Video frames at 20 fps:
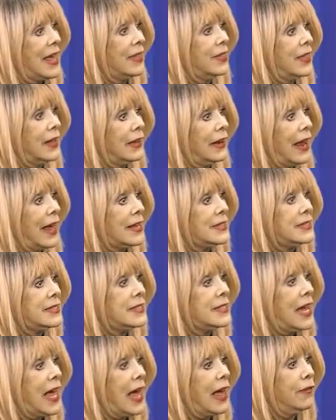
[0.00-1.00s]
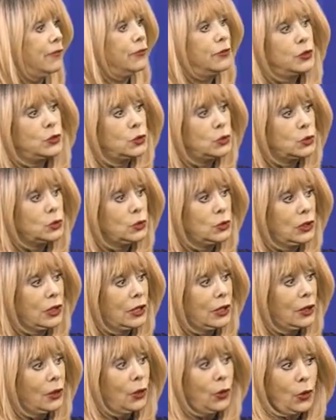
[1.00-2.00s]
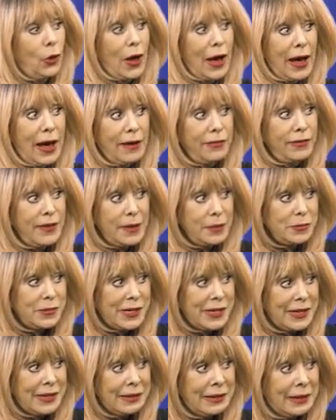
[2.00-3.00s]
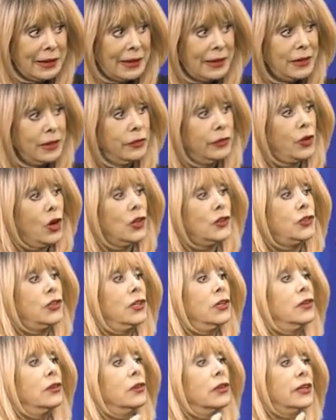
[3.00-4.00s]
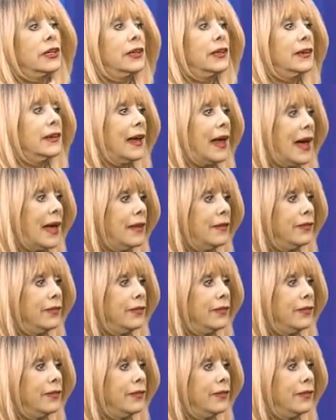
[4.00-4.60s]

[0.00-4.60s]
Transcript: saying, the glass is half full or half empty. You've got to look at